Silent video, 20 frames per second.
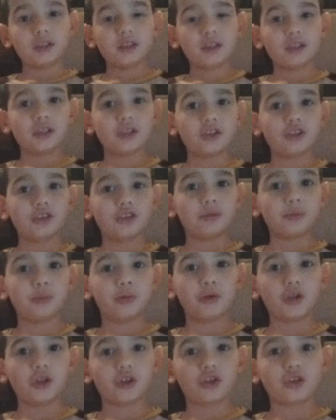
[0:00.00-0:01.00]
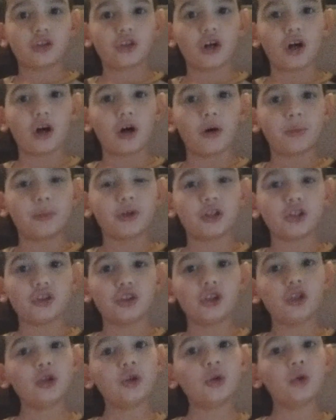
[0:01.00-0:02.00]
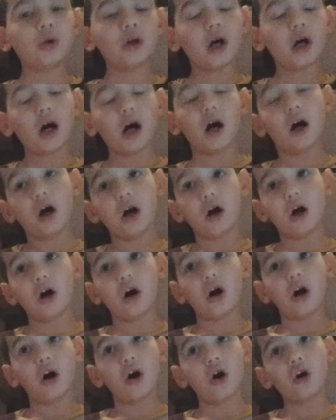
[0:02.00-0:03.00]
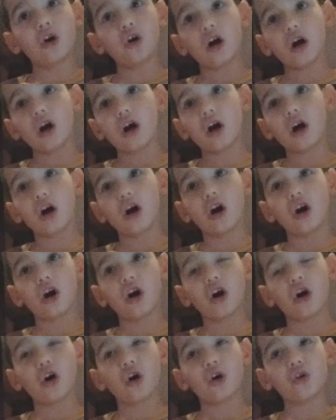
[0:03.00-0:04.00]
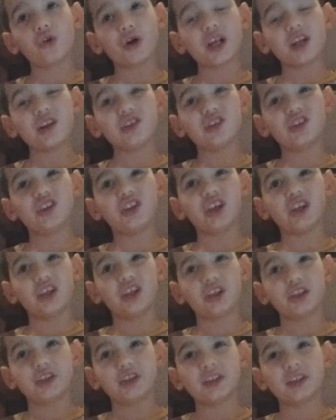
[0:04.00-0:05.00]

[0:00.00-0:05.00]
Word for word: And you put W O O and D.